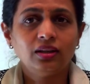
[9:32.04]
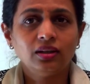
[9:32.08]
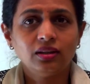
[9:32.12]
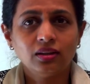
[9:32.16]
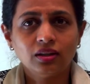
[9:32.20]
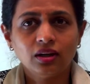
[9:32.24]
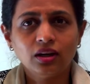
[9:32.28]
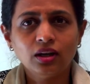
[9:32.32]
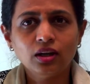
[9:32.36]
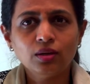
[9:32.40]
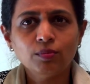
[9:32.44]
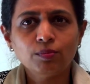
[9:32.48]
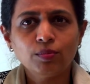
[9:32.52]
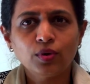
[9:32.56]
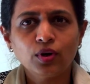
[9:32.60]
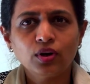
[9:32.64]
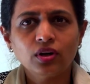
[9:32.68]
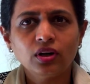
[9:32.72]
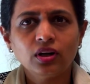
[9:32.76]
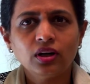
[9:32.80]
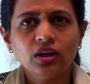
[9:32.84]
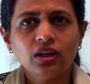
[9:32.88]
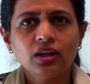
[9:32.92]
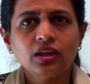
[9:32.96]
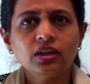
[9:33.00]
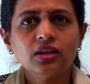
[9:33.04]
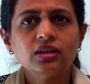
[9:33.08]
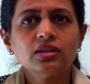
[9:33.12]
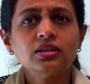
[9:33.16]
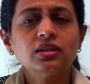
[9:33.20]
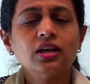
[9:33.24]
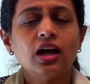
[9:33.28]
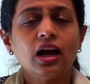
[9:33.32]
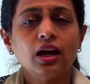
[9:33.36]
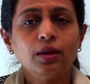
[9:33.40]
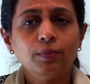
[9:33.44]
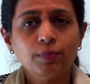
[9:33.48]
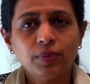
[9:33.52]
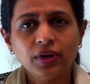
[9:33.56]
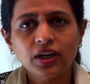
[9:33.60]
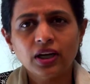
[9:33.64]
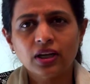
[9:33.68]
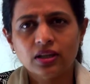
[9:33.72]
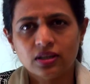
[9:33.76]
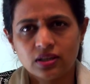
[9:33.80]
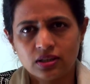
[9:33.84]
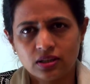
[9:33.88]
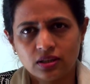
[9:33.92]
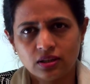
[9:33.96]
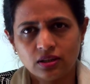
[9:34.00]
And the third important thing is the
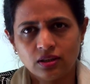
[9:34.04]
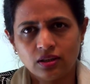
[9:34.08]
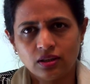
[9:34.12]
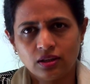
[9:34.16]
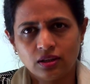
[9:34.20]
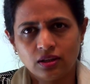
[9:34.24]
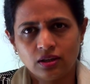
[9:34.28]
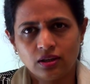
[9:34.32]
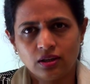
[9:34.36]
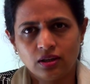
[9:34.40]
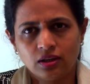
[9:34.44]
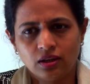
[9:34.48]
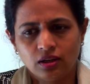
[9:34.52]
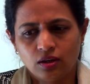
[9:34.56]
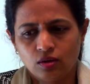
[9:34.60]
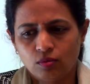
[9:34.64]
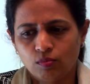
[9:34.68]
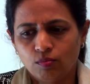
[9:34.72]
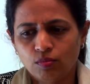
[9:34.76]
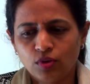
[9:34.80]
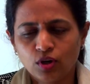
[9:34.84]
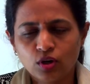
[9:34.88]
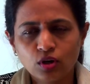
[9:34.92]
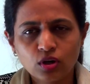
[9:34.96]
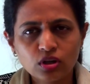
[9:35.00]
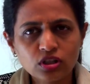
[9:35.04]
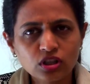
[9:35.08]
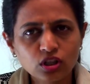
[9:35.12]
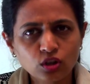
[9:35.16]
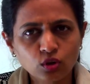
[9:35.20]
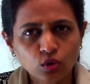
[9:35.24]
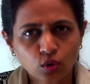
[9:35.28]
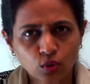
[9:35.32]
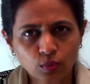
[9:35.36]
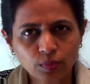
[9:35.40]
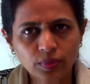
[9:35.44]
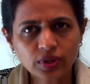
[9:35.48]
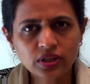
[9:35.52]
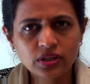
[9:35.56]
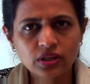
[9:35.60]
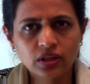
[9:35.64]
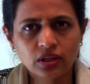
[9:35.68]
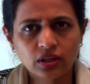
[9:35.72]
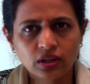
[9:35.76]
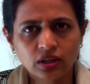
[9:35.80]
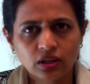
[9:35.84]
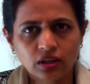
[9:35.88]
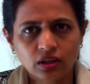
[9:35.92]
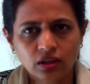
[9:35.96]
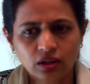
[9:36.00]
hypertension. Because in
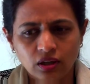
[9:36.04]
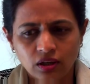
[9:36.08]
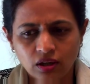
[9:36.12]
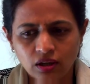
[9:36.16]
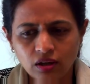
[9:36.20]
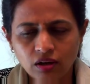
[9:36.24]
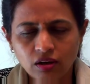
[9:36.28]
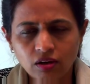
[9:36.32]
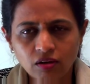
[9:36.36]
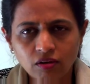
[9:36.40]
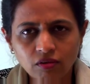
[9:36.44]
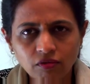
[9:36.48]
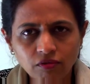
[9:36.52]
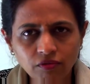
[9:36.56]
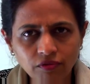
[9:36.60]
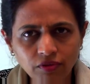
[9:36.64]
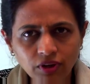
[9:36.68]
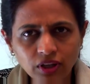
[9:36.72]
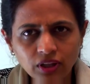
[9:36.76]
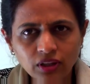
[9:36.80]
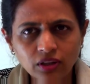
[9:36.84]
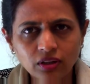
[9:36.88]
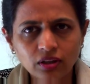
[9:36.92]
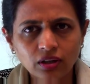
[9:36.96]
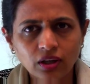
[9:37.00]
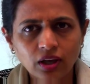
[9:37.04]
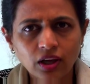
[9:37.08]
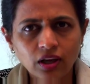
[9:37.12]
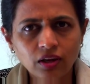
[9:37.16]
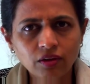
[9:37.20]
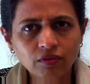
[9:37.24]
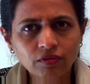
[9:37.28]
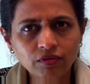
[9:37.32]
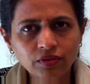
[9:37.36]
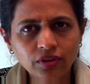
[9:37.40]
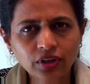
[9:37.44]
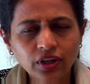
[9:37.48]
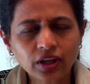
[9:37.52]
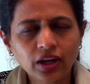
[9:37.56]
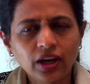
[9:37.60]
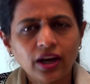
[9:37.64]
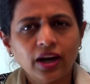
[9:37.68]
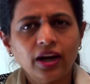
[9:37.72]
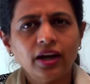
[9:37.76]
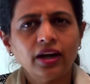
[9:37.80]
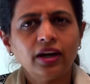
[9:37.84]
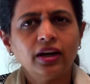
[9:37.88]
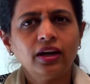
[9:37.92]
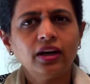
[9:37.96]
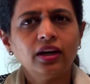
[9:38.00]
obesity, with every
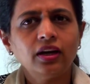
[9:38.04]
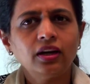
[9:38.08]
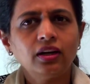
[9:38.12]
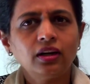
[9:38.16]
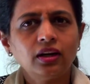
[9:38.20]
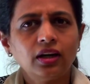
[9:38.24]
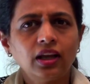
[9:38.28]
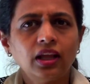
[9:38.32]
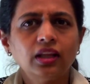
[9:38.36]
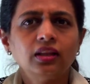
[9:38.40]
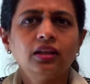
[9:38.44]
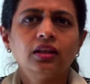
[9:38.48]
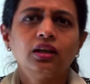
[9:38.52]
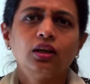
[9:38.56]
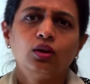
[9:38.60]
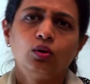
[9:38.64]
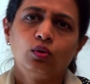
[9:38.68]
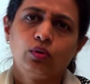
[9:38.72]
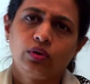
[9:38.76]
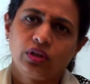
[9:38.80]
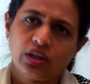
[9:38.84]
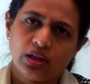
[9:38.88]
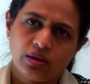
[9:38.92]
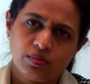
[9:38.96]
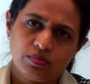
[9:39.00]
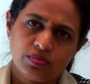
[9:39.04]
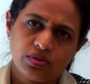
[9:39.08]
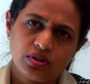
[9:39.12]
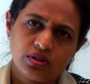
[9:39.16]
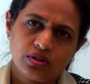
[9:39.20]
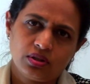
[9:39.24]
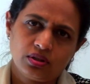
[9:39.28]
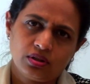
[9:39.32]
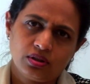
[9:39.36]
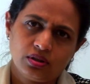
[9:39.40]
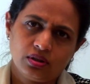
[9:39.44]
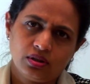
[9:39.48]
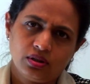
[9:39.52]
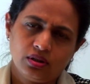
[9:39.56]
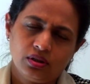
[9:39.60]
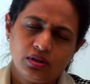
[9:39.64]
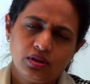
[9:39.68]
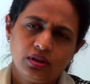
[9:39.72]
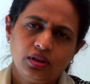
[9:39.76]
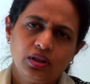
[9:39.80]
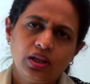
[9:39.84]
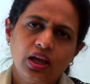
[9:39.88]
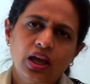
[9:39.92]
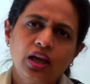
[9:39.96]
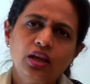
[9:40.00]
added 10 kilograms
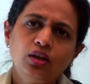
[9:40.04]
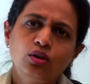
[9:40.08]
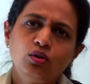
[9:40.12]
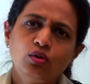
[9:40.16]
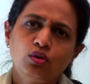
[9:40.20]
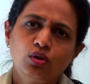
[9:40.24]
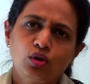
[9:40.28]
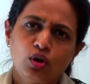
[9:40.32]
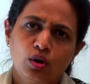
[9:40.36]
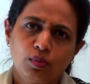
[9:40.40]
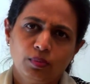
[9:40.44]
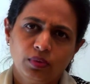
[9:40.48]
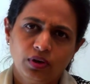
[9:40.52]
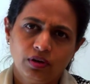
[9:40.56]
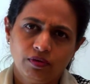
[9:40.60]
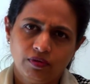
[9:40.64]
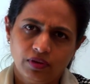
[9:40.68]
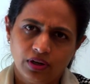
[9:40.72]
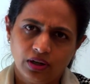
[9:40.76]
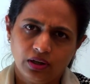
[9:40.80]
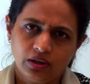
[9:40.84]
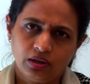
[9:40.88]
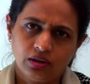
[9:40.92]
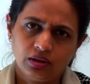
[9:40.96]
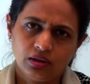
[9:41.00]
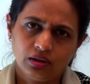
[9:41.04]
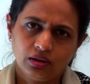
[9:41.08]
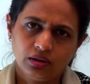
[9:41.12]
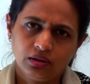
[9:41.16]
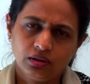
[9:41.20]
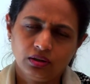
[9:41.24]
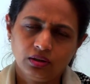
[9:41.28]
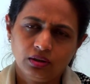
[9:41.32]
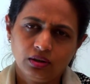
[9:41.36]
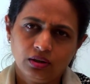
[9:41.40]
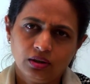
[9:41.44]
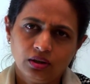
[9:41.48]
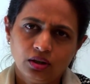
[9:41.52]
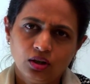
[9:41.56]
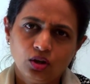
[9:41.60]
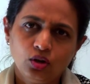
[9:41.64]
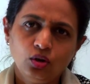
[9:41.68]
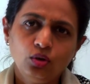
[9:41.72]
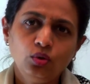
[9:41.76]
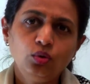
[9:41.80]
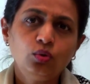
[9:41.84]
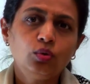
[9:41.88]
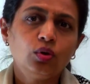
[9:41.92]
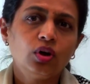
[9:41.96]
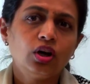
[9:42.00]
than your normal weight,
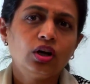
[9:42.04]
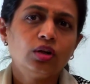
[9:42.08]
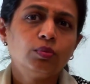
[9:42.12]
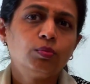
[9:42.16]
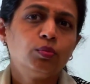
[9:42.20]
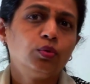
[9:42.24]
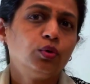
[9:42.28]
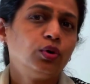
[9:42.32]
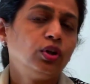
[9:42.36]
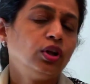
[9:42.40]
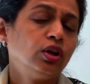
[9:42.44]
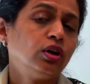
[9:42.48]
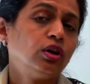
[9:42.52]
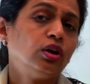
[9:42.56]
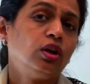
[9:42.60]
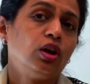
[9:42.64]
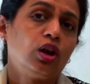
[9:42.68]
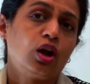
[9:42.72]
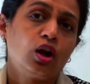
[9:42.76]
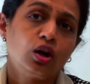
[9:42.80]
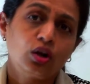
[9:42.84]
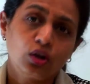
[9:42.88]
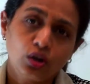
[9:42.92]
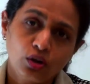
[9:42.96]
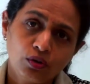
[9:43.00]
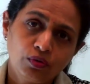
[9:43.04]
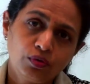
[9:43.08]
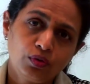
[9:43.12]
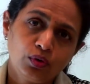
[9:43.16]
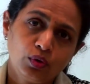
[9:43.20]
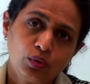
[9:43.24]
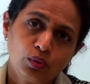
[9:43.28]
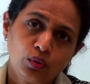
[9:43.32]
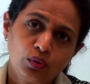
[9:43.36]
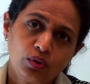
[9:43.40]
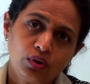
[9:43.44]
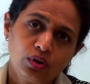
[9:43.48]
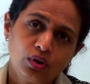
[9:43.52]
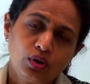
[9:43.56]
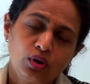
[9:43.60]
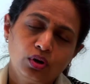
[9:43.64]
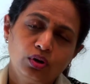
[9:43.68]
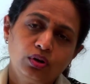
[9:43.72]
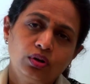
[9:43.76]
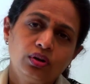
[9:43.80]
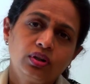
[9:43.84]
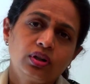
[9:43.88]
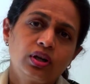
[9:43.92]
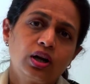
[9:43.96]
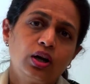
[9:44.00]
you are putting a lot of load
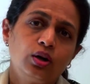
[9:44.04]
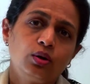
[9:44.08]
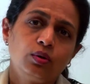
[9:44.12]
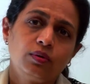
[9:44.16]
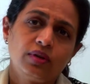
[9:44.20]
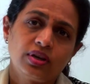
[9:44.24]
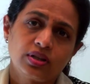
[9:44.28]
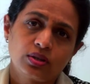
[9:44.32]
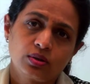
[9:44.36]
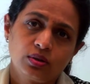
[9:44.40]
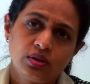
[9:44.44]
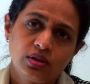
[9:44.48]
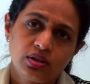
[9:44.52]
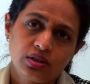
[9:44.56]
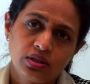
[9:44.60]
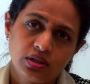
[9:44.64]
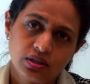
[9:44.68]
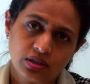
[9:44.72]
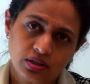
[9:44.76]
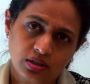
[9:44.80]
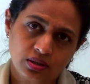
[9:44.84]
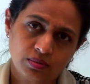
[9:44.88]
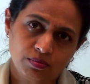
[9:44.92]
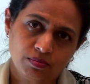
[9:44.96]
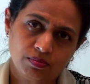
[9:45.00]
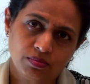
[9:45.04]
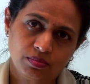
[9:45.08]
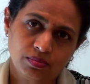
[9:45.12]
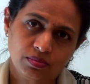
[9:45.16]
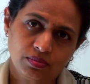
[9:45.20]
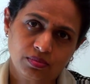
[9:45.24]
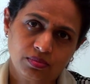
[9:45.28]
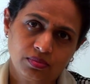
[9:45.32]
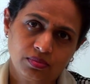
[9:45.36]
on your cardiovascular system,